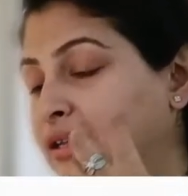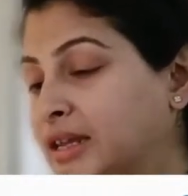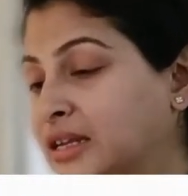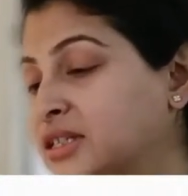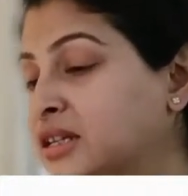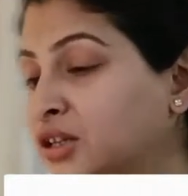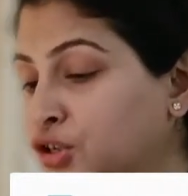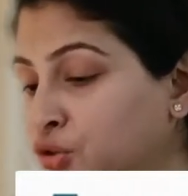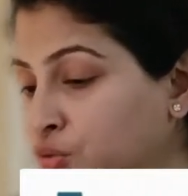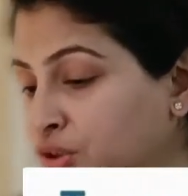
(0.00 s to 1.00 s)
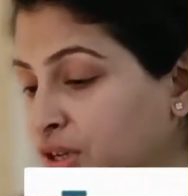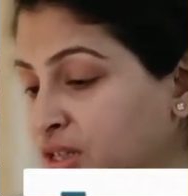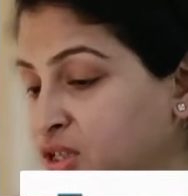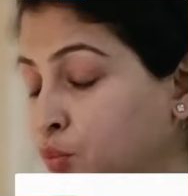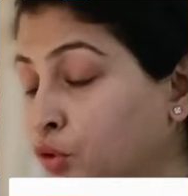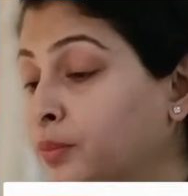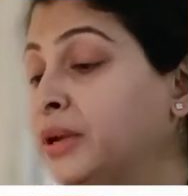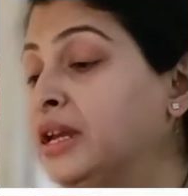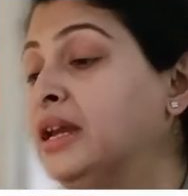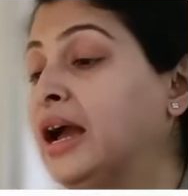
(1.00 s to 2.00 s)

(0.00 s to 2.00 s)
getting the nutrients would be,